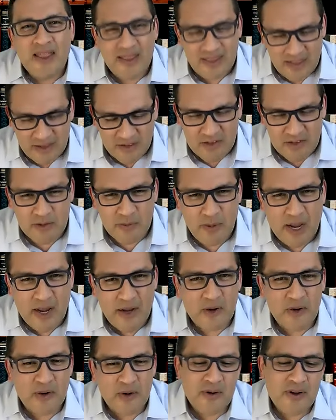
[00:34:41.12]
this is
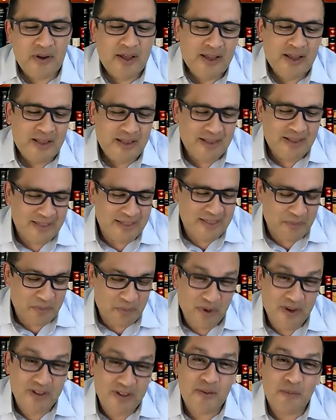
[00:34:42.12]
Minor, the
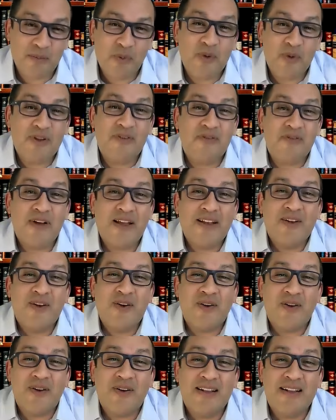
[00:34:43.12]
Principal
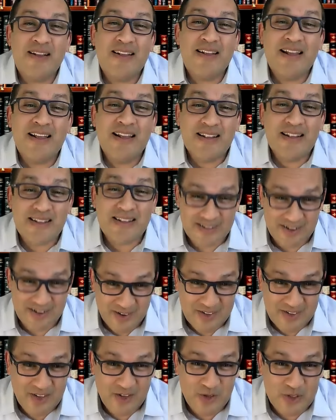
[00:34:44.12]
Defender.
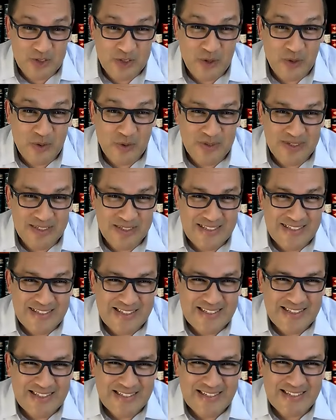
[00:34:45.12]
Talk to you soon.
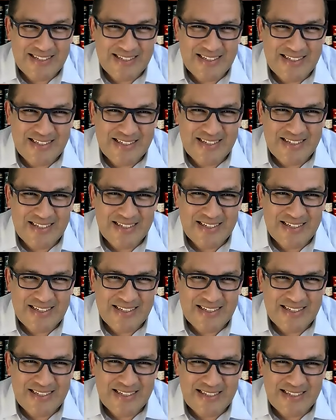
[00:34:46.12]
Take care.